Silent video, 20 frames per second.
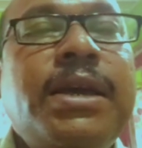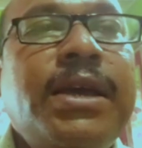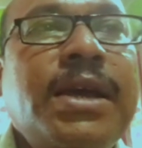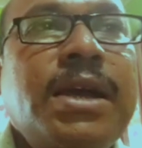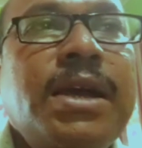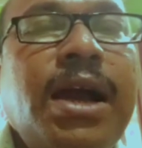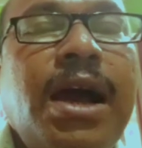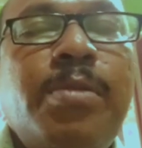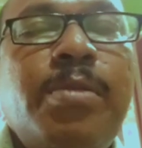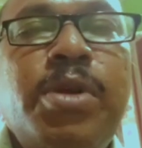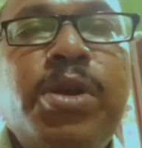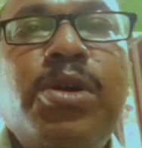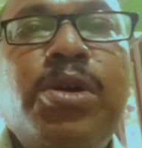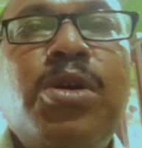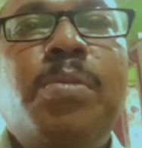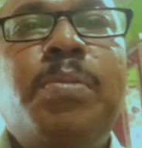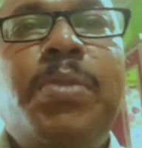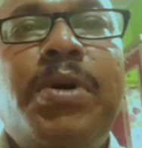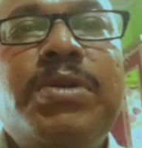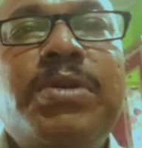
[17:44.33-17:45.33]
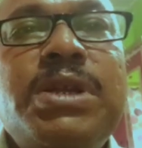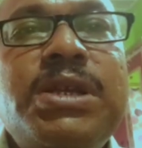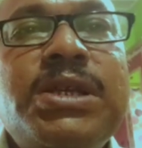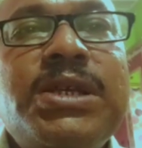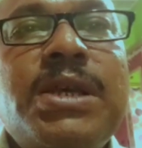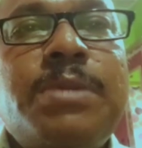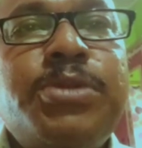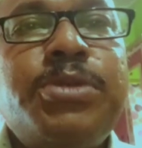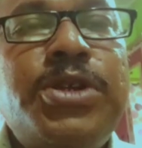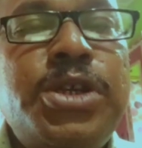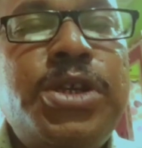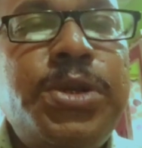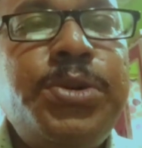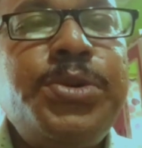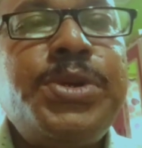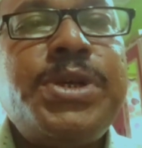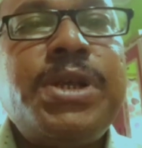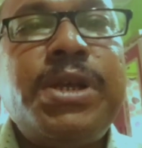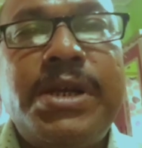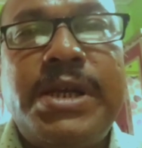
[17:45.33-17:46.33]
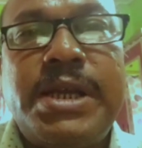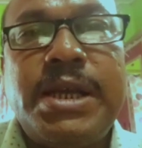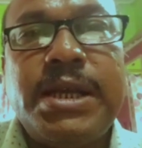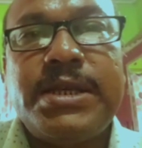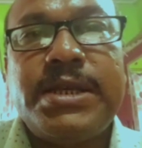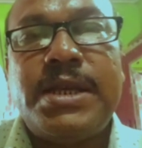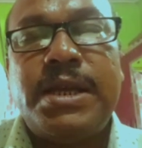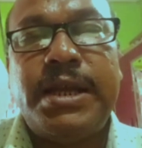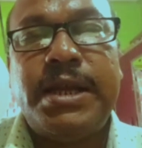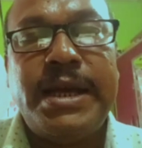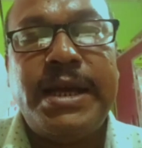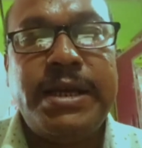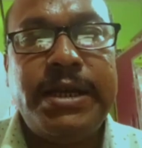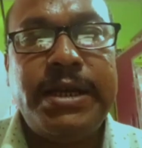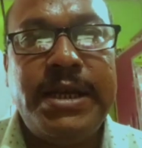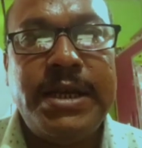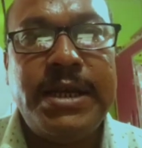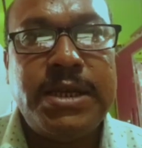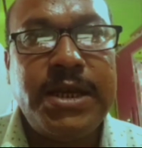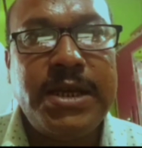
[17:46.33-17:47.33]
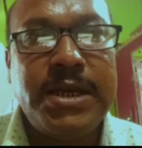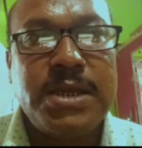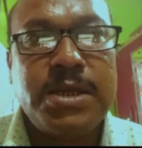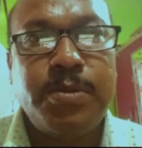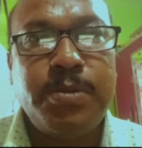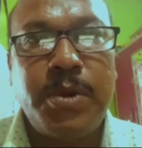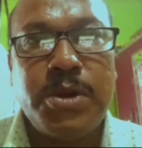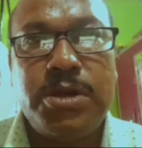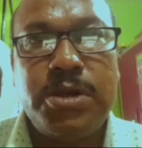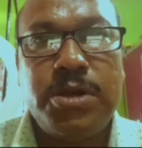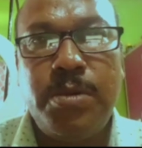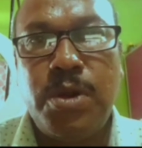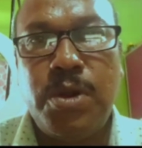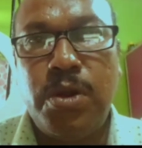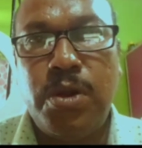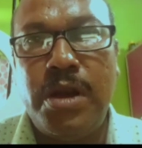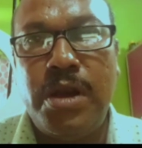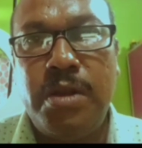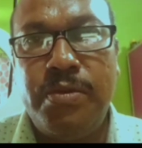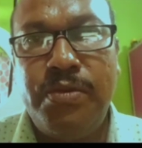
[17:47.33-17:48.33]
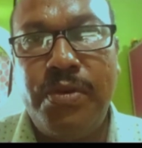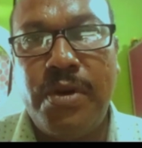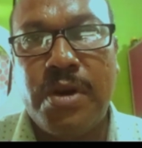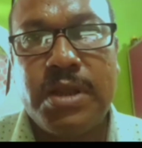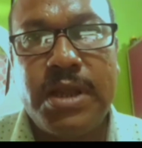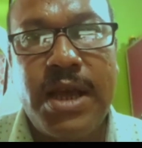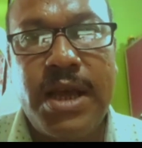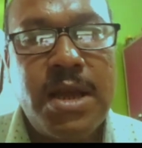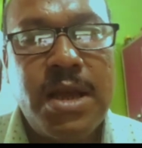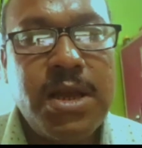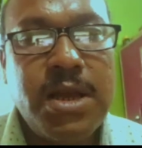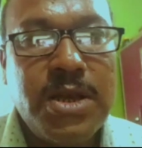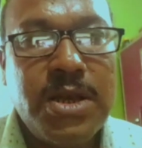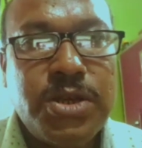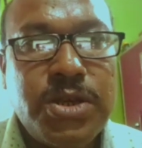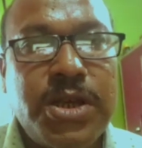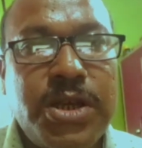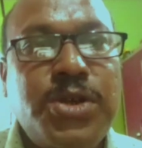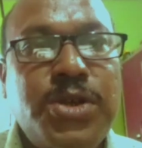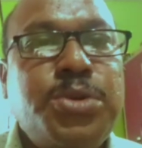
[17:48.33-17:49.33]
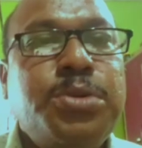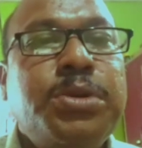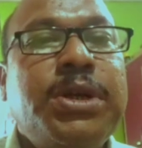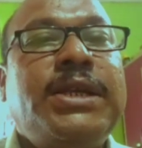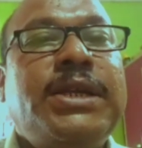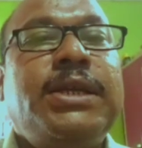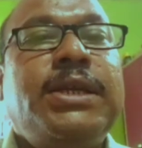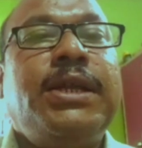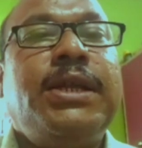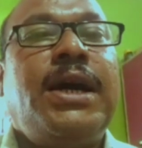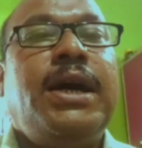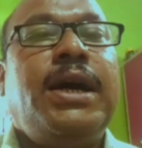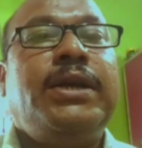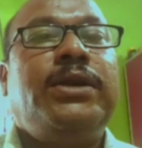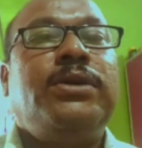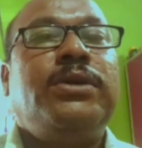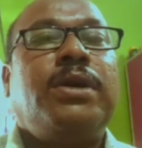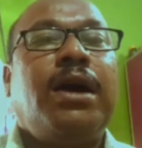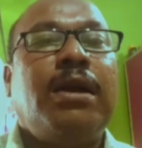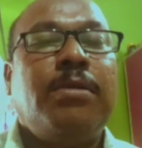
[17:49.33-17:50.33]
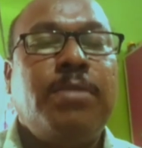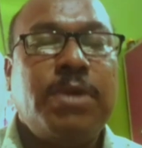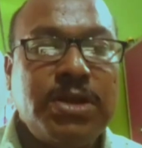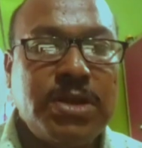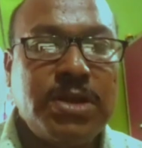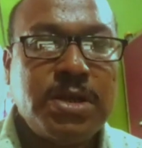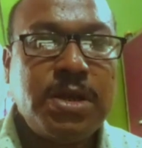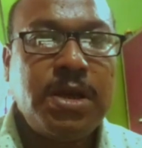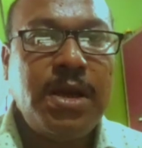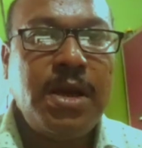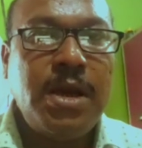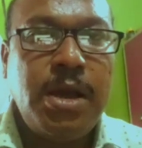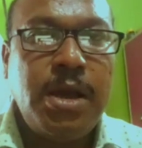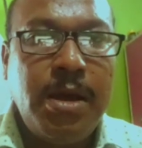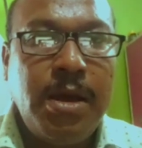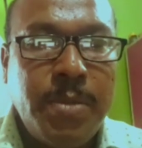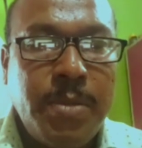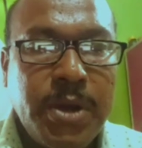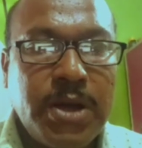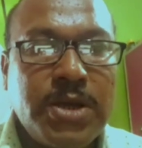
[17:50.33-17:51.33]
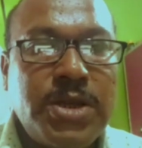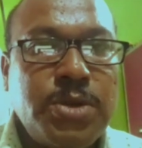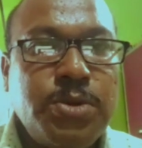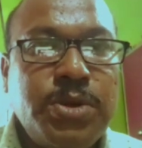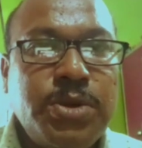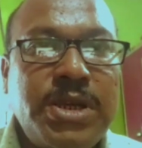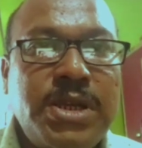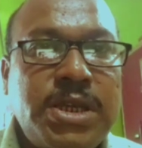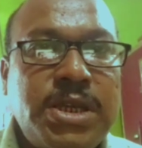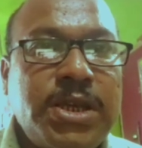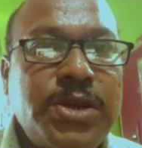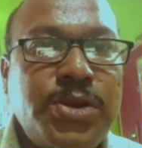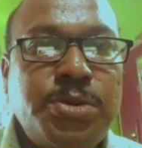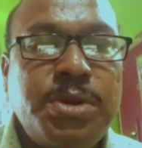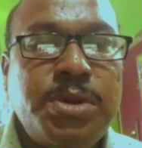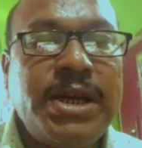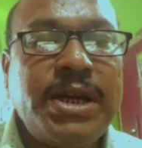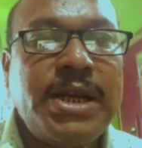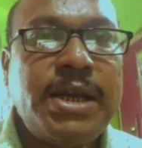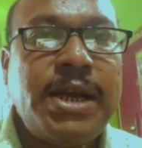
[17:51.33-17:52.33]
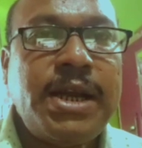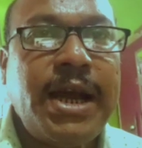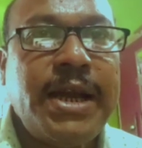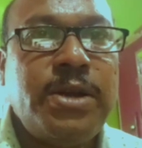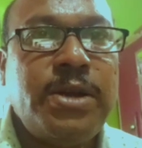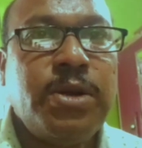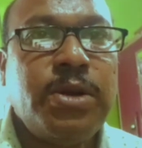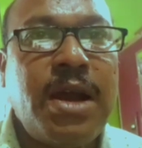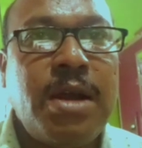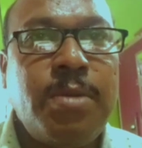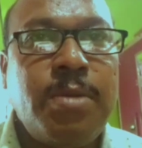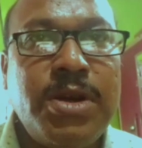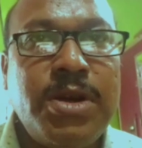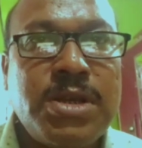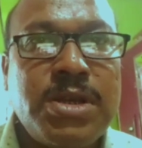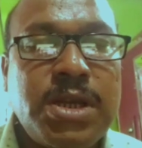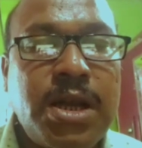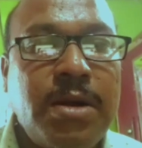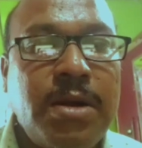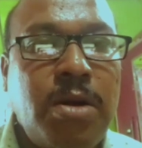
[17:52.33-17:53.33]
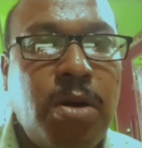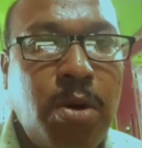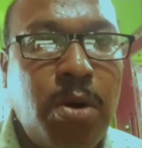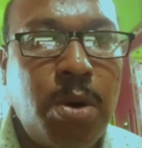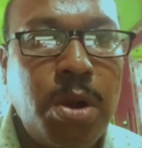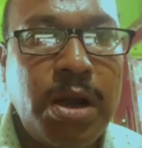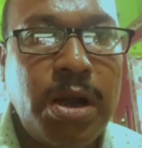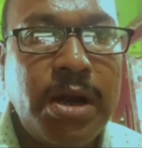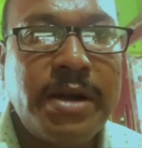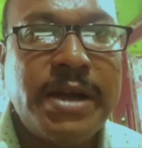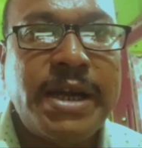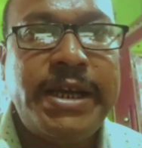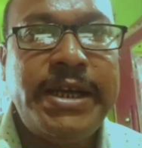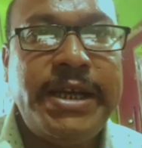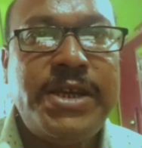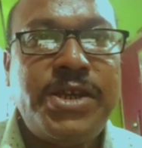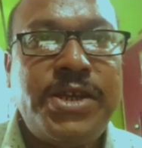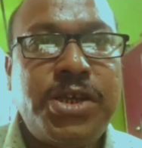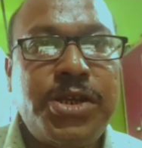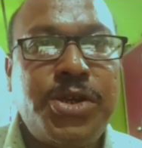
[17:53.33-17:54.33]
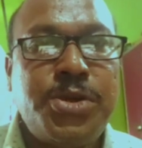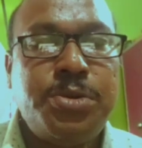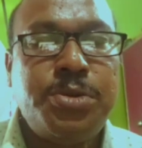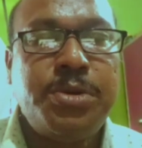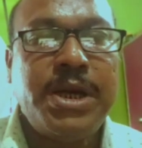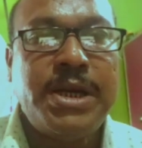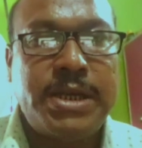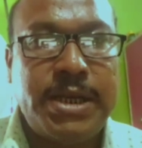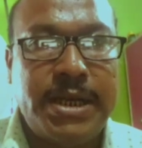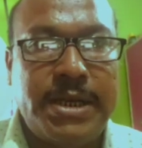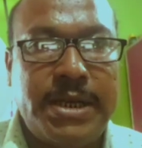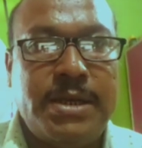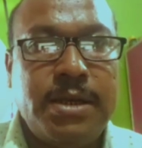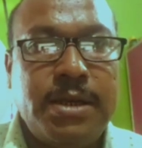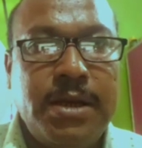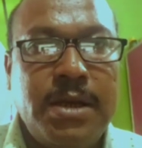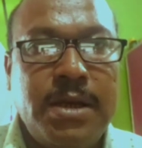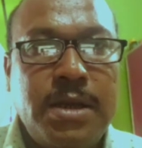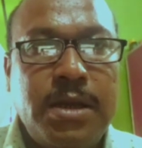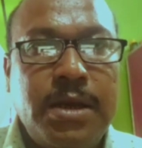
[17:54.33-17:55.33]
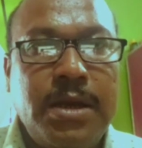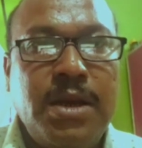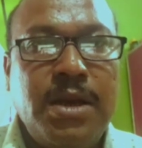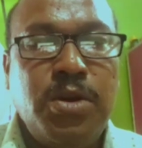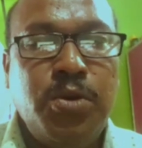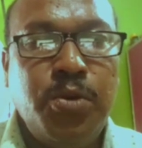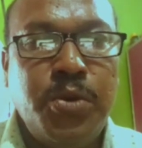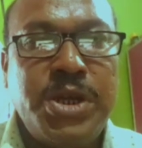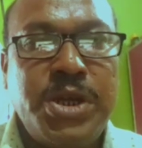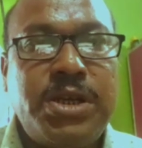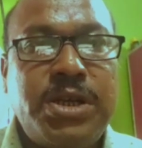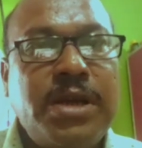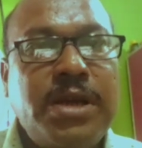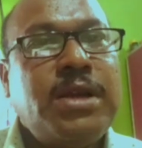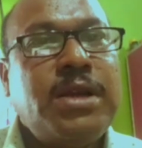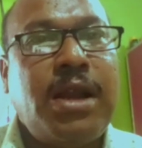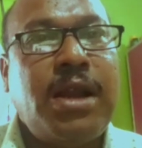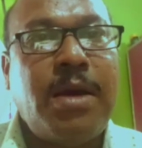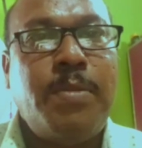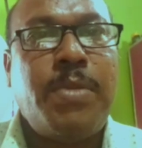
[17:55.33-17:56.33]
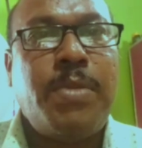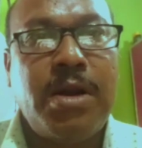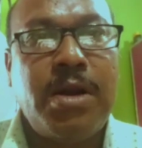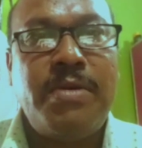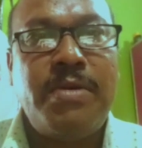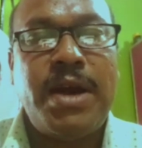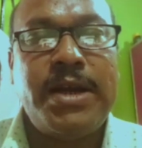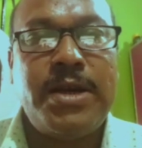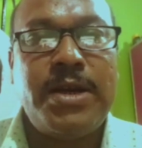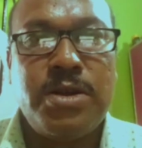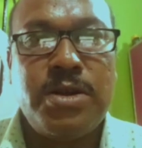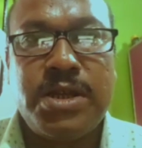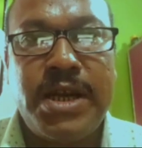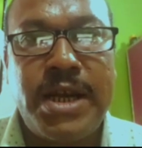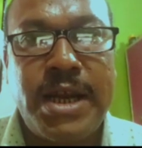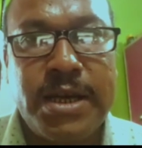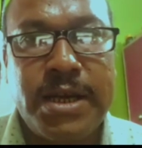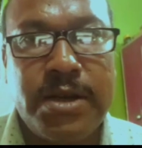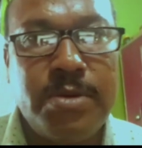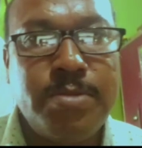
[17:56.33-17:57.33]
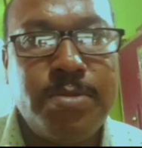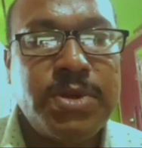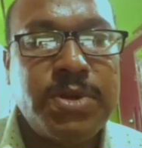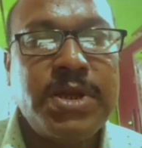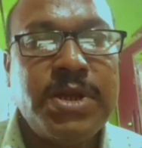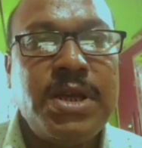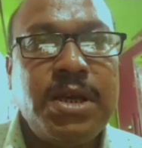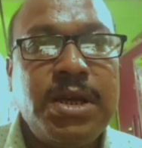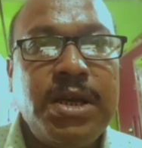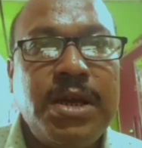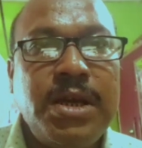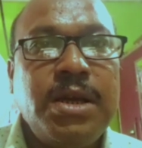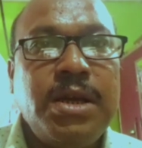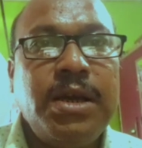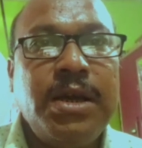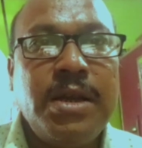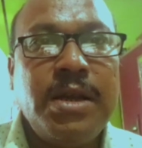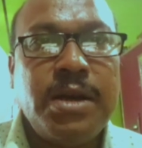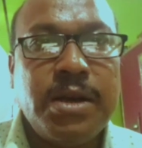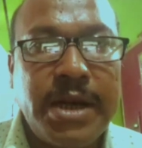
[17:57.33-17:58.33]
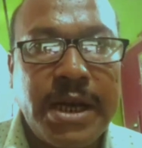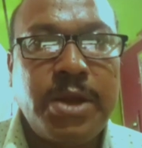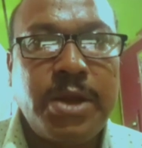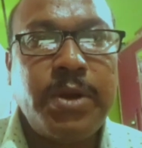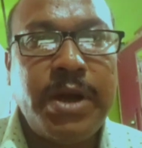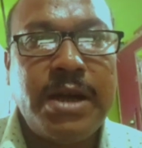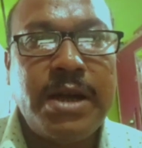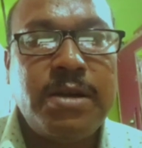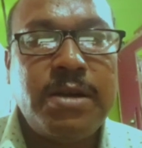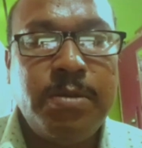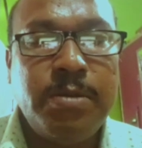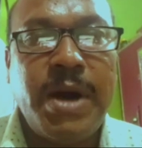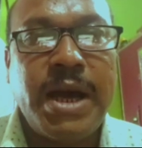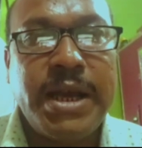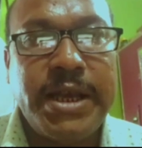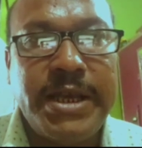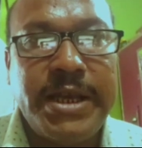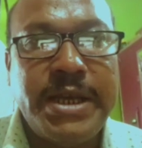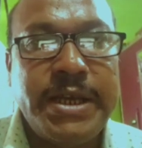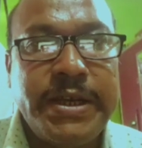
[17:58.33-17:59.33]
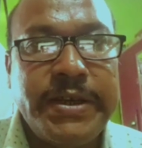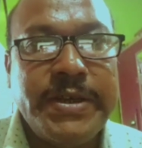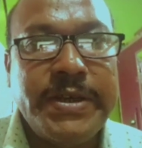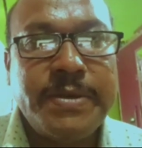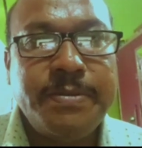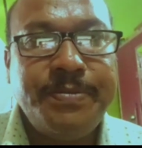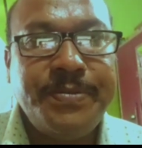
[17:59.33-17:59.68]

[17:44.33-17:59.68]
carbon compound is substitution reaction, and this is possible only for the saturated hydrocarbons, because you see saturated hydrocarbons are already saturated with number of hydrogen atoms required by it.